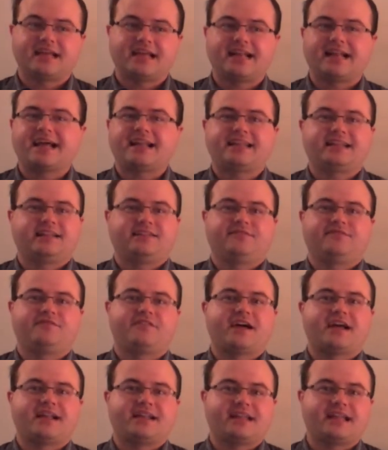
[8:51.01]
and I didn't
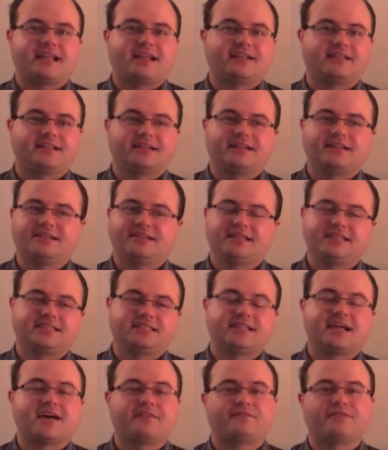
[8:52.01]
find England, at
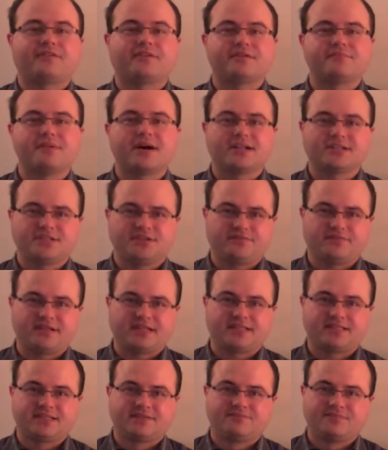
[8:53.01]
least not very much of
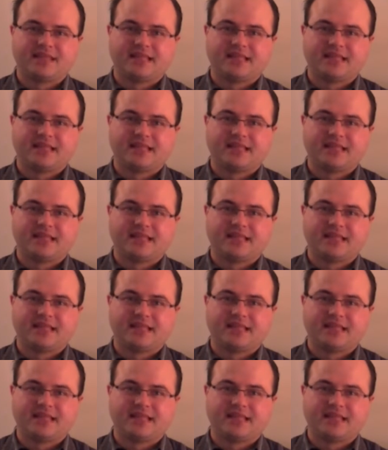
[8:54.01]
it.